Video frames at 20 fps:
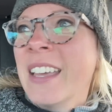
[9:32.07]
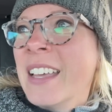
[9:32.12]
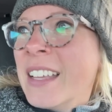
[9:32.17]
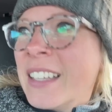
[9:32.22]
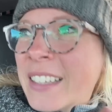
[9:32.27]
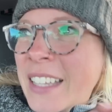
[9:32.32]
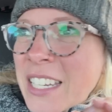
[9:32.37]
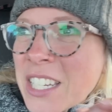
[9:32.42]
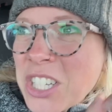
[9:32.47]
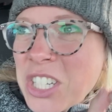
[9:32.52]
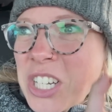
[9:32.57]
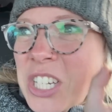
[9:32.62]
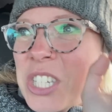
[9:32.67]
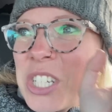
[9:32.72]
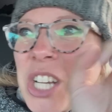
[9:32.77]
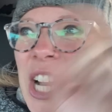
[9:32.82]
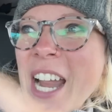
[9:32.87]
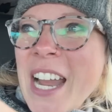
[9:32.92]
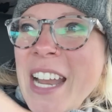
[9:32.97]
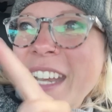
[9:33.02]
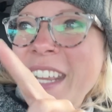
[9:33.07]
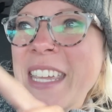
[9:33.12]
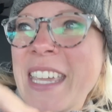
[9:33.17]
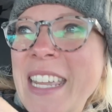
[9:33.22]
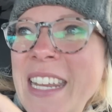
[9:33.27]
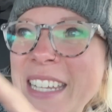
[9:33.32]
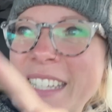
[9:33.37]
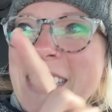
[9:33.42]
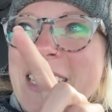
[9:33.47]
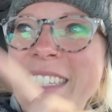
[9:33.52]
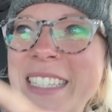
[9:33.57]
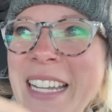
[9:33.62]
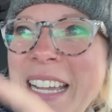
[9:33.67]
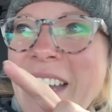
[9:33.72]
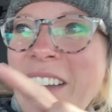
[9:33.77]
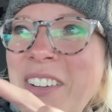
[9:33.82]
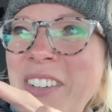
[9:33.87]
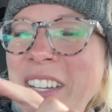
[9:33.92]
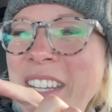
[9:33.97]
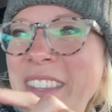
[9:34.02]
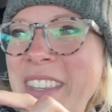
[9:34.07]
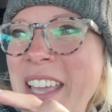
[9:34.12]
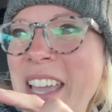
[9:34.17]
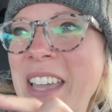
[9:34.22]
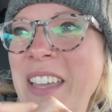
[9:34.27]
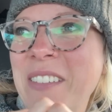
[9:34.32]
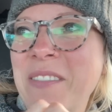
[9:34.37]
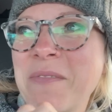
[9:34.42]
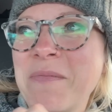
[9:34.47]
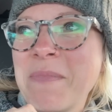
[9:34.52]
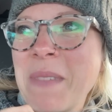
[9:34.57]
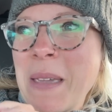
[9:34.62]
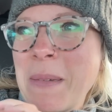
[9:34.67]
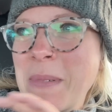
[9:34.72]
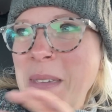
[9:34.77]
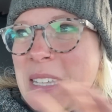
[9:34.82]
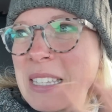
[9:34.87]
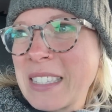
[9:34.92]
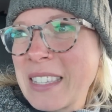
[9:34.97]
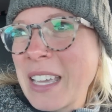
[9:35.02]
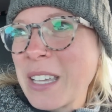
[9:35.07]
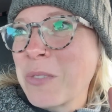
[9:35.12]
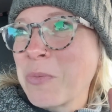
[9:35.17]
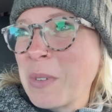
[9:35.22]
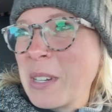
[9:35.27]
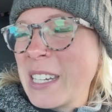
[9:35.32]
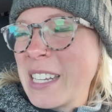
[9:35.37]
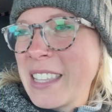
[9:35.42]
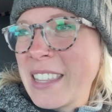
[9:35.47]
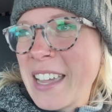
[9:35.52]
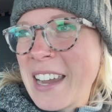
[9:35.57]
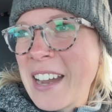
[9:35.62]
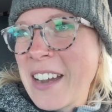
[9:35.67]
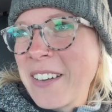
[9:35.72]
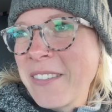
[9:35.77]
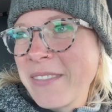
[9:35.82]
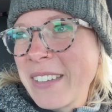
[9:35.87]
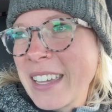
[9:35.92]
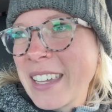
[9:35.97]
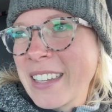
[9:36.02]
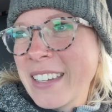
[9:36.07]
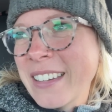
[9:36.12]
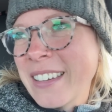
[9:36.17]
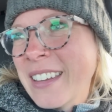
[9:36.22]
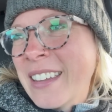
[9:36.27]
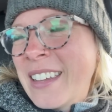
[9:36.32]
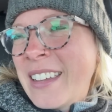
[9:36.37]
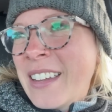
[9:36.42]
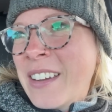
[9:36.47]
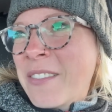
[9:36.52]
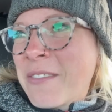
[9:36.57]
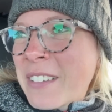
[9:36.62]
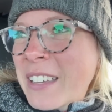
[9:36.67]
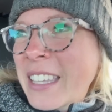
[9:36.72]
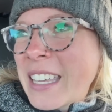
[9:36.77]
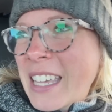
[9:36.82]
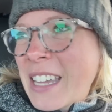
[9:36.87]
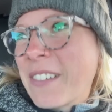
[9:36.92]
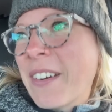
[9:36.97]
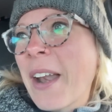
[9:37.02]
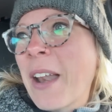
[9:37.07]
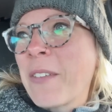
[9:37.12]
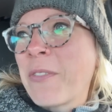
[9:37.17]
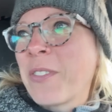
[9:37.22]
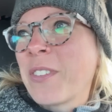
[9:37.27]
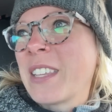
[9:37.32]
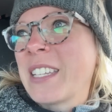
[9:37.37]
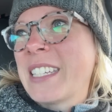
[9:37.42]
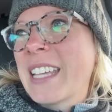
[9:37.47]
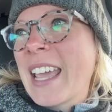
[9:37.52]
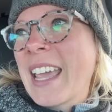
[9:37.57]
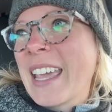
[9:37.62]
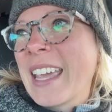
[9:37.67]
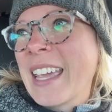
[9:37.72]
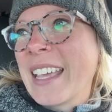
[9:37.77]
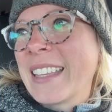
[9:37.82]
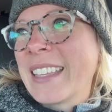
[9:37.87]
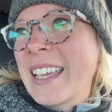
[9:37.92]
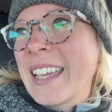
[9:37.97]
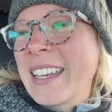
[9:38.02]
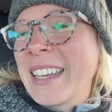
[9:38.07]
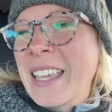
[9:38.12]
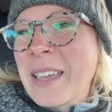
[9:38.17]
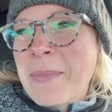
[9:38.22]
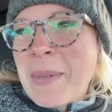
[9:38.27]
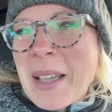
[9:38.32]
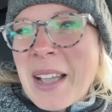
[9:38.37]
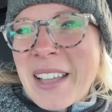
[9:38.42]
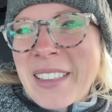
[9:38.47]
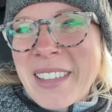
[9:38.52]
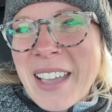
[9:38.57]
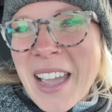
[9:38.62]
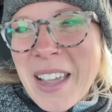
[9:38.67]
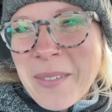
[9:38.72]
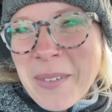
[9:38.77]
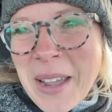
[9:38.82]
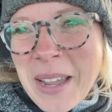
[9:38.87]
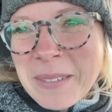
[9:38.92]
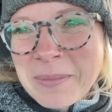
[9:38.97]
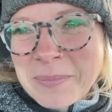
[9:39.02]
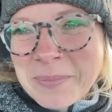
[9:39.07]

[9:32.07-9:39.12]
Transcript: let's just try to get into town and then maybe it's less windy there and we can really get ready for the day and then get back on the highway.